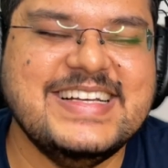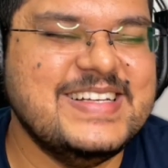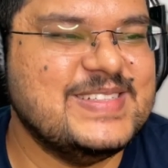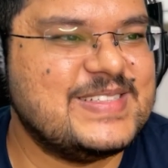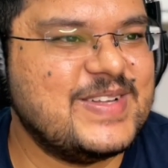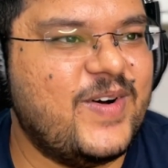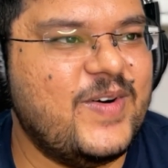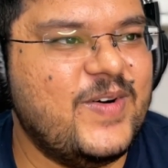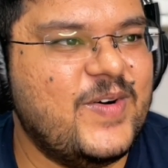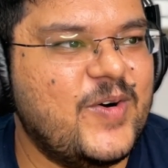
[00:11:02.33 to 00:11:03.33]

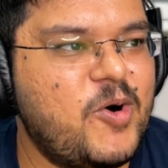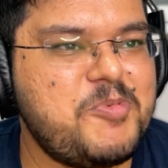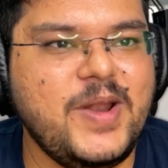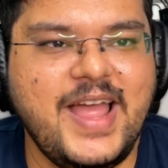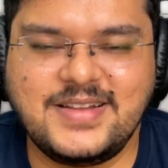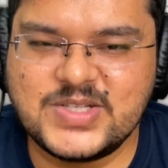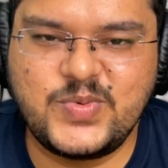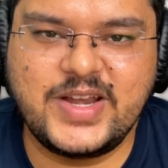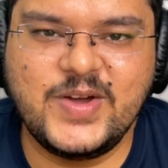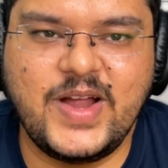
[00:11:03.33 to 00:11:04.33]
So hope you like this
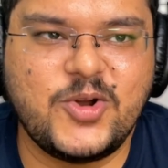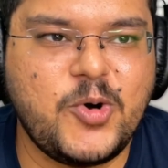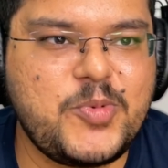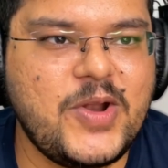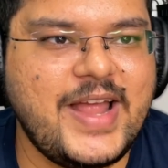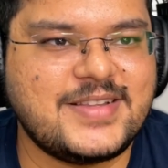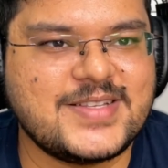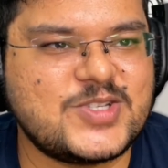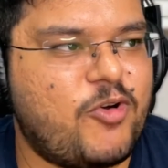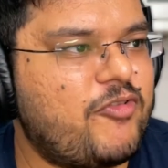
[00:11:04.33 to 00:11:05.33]
video and hope you like
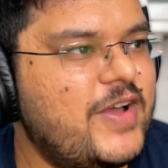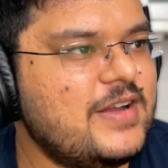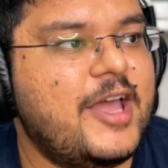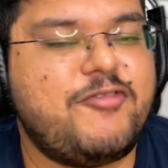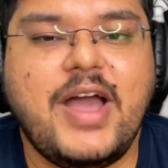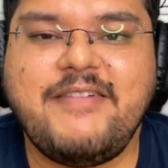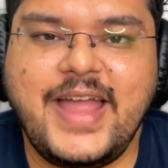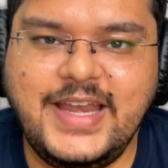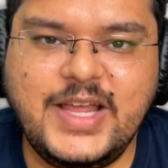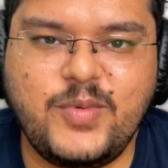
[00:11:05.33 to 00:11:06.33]
this software. If you have
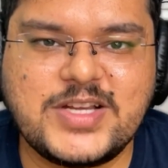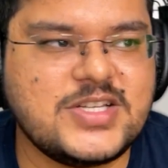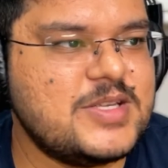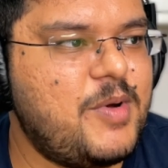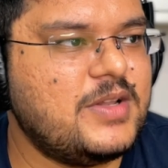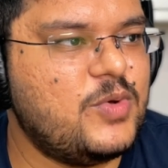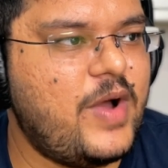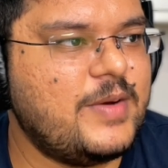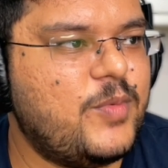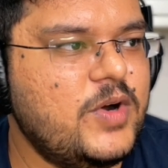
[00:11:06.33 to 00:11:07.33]
any questions about the
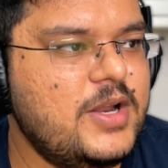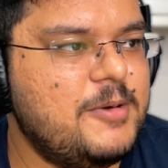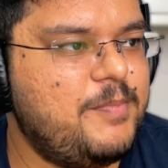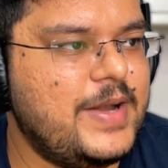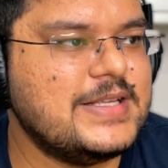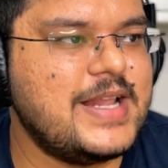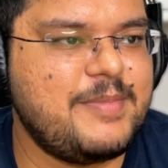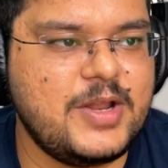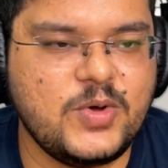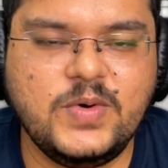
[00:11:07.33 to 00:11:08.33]
whiteboard, please
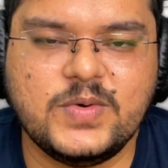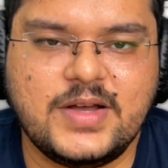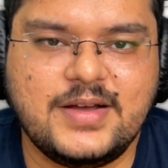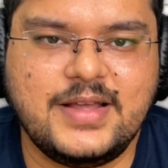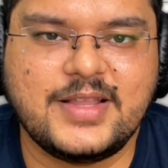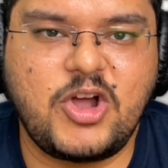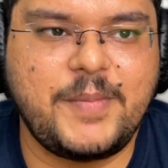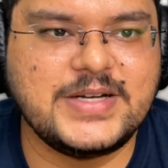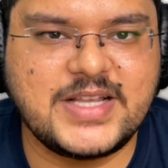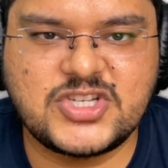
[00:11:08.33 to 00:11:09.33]
let me know in the
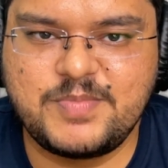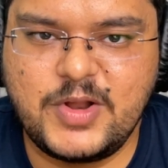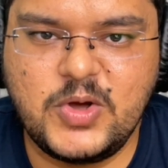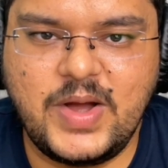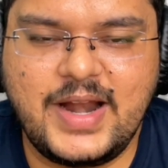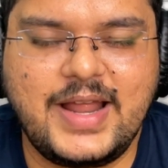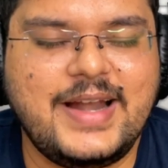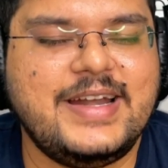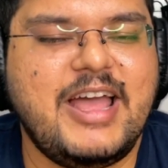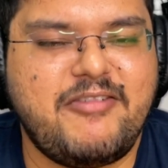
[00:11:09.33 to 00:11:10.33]
comment section below and
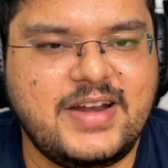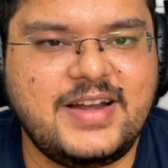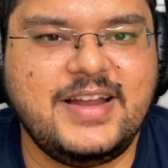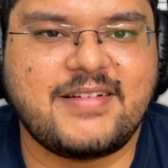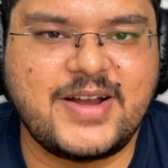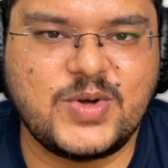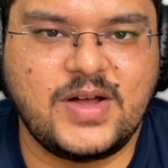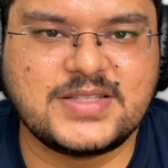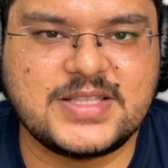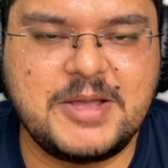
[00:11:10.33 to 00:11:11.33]
I'll definitely try to
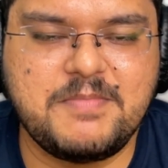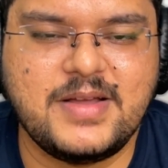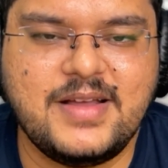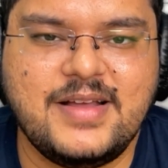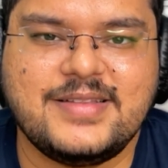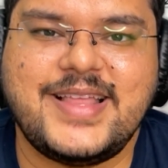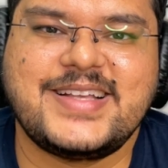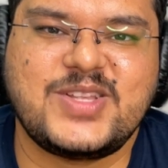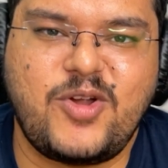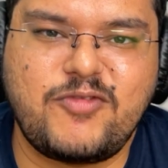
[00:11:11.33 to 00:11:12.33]
answer them.
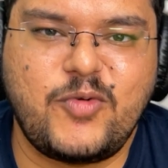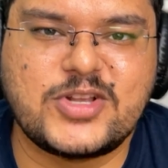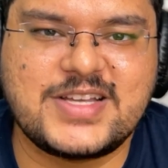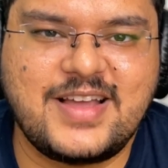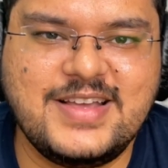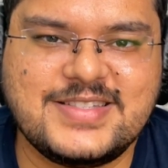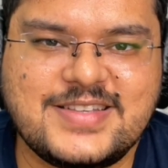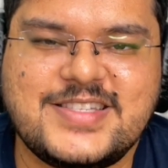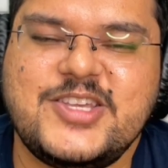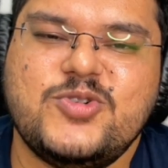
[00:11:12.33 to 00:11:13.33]
Thanks a lot for watching, guys.
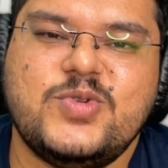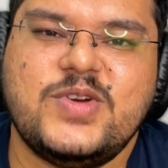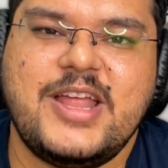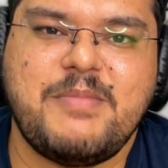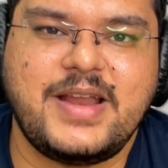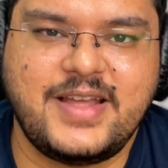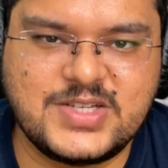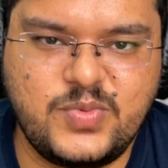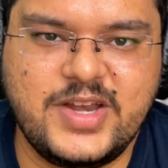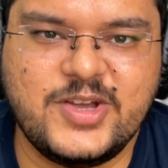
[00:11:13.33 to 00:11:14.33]
See you in my
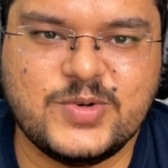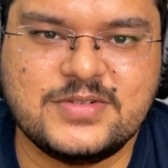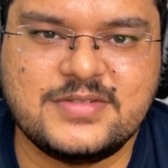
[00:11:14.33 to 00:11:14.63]
next video.